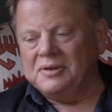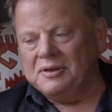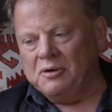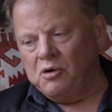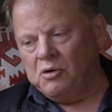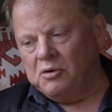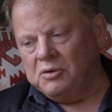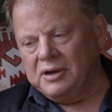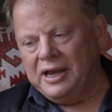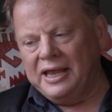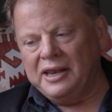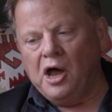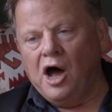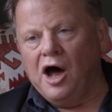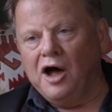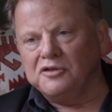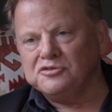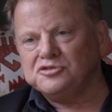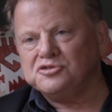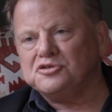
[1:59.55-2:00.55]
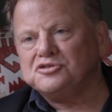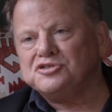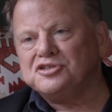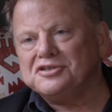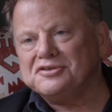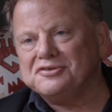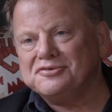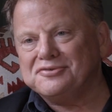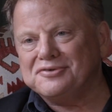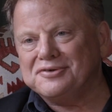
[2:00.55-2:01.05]
or enhance your
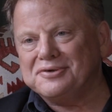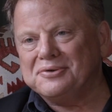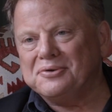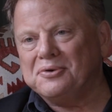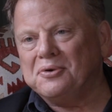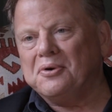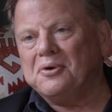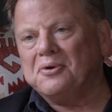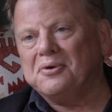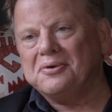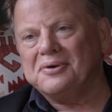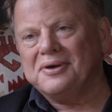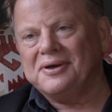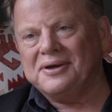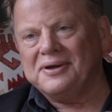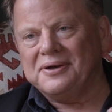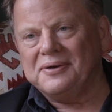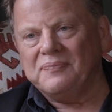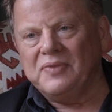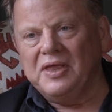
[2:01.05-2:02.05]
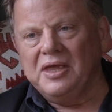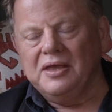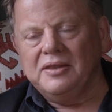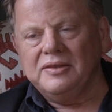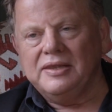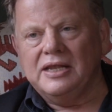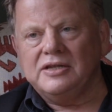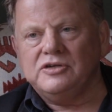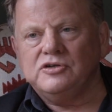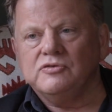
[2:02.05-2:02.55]
children or uh,
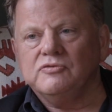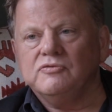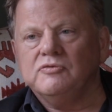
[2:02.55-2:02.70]
that